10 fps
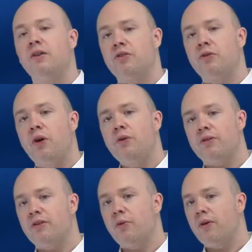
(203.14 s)
So
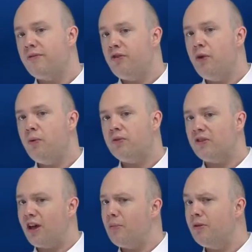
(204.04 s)
notice there were a few
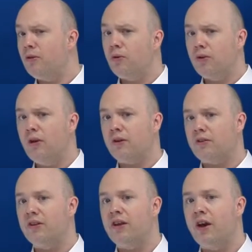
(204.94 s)
skeptical
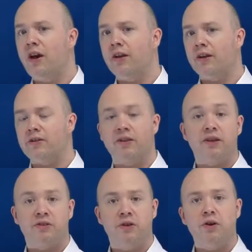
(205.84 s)
looks in the audience, and
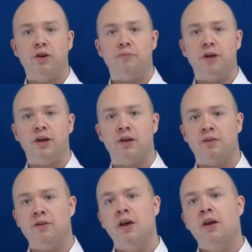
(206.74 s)
that's good
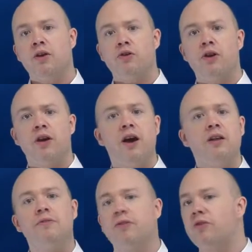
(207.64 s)
because she
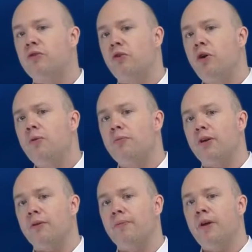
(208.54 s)
kind of disturbed
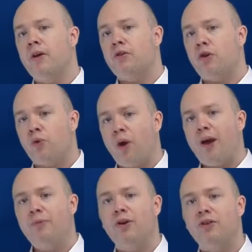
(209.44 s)
them. She
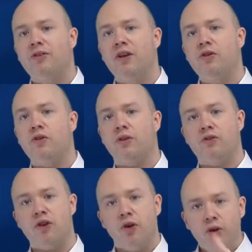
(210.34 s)
grabbed their attention.
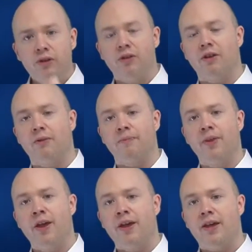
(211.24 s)
She hooked them
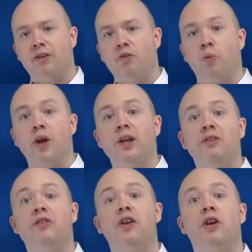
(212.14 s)
into wanting
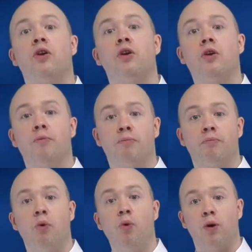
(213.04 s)
to hear
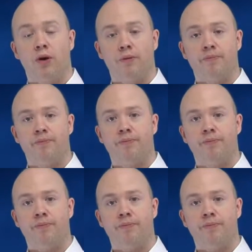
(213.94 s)
more.